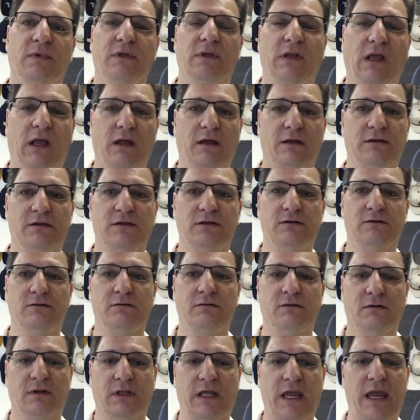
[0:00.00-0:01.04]

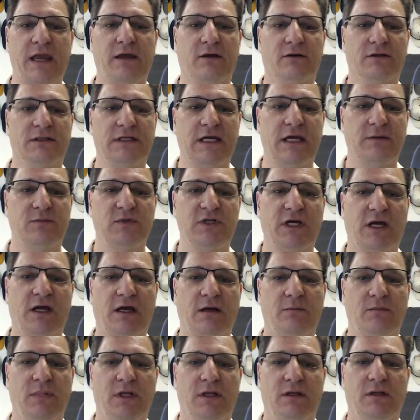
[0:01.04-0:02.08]
do the ankle tape
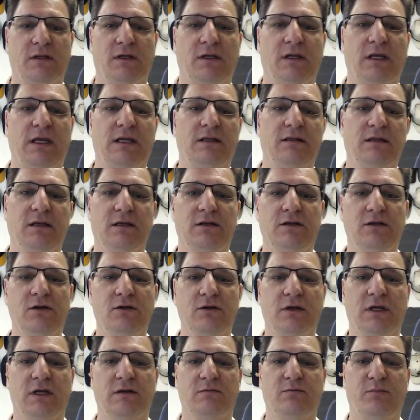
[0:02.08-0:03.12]
job, and then
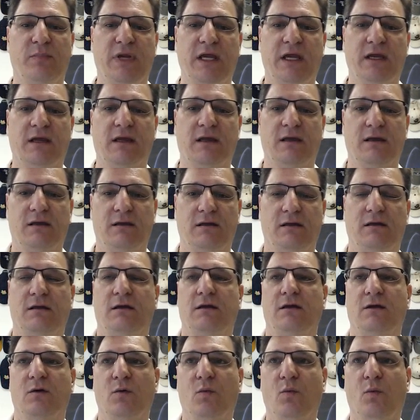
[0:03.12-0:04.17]
you can pick
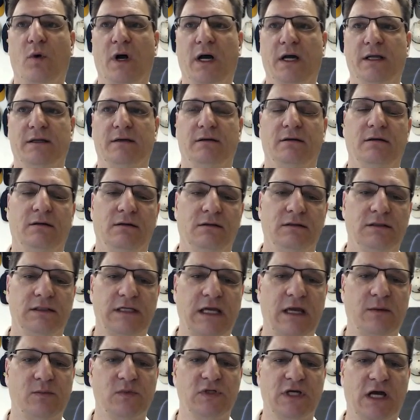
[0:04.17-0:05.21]
one
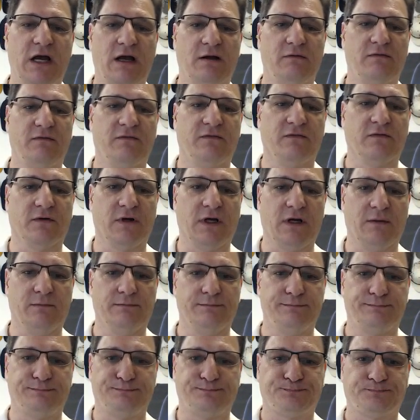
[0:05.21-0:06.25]
tape job
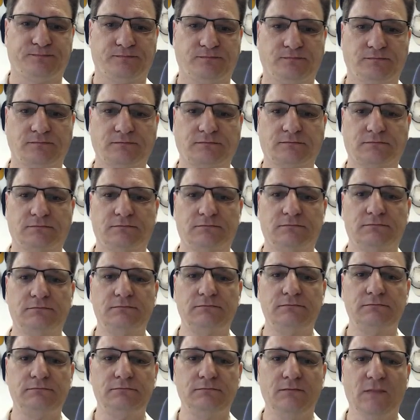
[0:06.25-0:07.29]
from
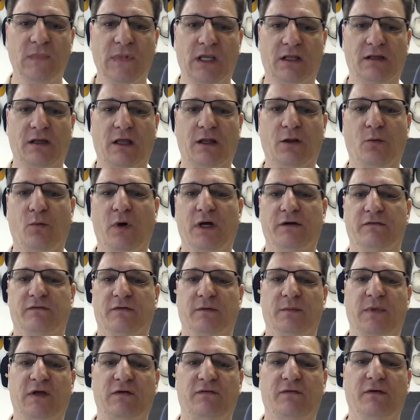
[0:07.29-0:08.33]
another one
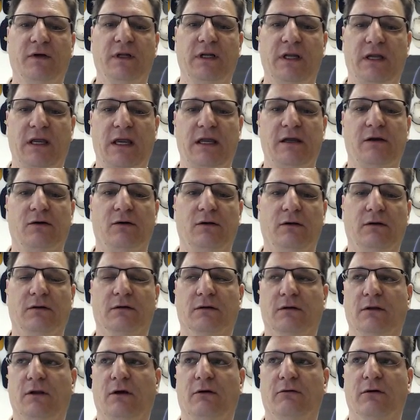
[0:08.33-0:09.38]
from the foot, ankle,
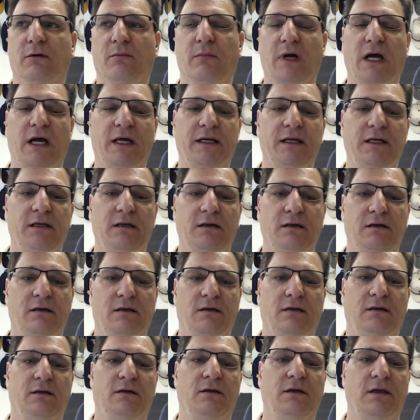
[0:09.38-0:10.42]
or lower body,
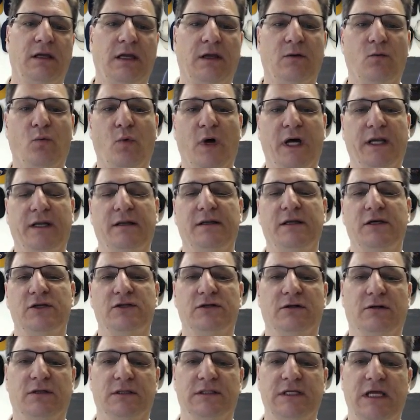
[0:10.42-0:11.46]
and one
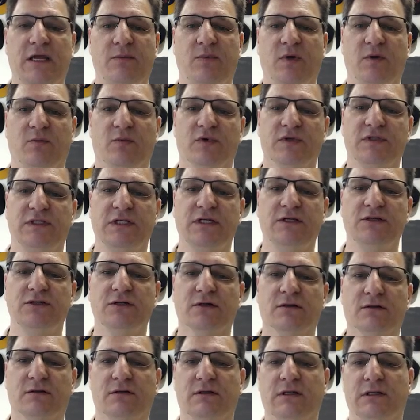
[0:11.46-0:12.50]
additional taping
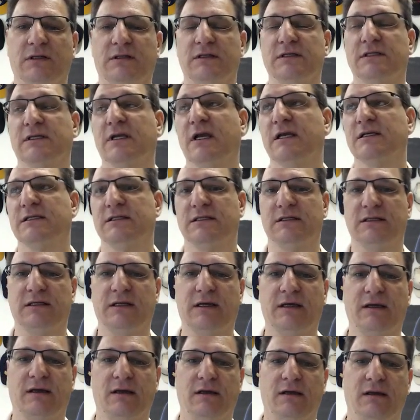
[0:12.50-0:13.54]
procedure discussed in the